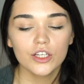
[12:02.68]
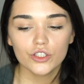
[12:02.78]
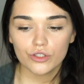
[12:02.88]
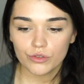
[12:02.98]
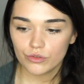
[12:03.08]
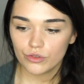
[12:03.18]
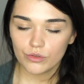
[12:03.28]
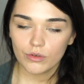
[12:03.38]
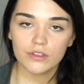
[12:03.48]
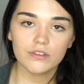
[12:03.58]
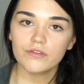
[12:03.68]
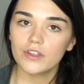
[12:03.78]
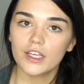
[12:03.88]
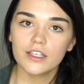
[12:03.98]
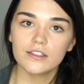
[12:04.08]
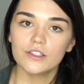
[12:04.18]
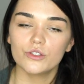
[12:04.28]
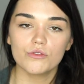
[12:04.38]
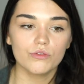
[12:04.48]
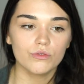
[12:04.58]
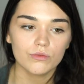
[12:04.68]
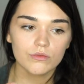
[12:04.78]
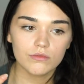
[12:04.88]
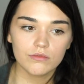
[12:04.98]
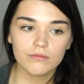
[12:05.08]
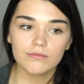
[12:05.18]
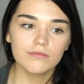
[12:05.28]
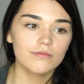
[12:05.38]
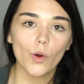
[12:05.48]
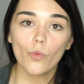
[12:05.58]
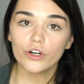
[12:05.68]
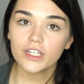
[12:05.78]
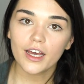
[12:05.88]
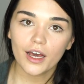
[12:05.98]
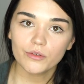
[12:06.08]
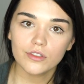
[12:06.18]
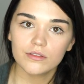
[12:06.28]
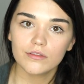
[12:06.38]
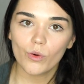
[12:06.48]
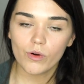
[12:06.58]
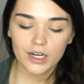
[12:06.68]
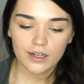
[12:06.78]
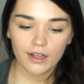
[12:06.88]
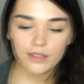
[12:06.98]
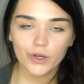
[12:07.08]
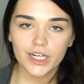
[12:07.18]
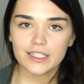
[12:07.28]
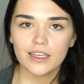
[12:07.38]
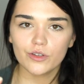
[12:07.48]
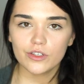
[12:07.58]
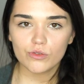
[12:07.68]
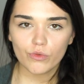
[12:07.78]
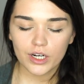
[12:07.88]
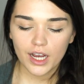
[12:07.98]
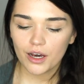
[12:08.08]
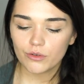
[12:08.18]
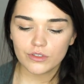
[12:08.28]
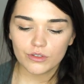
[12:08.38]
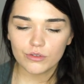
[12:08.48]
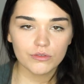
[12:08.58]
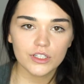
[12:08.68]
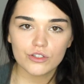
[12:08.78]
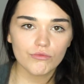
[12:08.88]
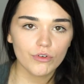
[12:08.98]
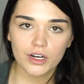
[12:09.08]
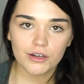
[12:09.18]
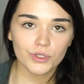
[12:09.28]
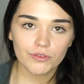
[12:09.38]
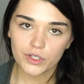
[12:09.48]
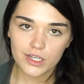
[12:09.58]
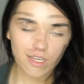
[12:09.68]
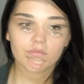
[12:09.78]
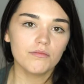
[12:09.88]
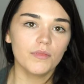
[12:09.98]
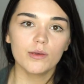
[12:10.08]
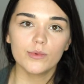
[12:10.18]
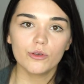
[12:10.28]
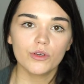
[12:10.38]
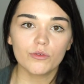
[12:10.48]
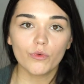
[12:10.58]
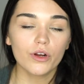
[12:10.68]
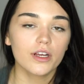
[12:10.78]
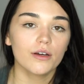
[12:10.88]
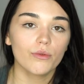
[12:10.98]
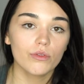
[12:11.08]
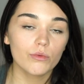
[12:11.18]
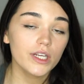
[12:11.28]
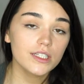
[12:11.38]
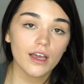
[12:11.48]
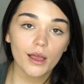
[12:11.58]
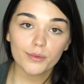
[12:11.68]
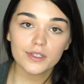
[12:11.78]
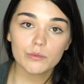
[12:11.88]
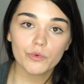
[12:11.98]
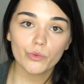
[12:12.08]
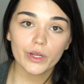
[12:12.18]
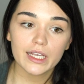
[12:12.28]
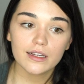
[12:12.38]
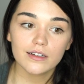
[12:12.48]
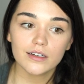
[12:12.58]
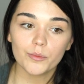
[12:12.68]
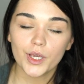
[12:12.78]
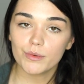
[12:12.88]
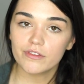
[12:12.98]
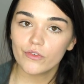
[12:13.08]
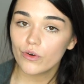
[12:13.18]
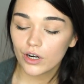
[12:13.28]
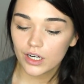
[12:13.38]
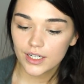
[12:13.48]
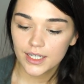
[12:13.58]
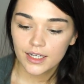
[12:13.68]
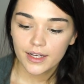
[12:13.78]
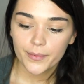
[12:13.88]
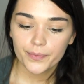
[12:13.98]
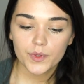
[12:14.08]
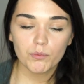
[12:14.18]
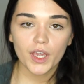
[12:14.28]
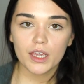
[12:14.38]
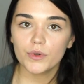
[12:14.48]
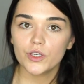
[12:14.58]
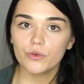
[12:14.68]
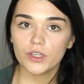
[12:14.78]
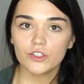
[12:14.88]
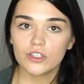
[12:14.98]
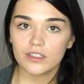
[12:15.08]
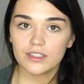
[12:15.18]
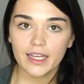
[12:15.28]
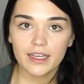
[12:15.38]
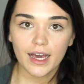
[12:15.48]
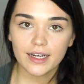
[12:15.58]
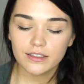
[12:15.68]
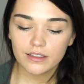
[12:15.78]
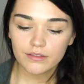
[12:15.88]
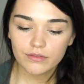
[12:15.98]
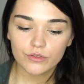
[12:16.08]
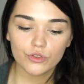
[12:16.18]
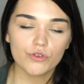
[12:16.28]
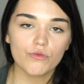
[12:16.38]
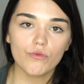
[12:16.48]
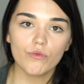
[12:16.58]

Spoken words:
to do a lot of things, to work out. Why not? And when I say you need to work out, you don't need to work out every day. Maybe you can work out 3 times per week, maybe 4. Maybe you can just stay active to,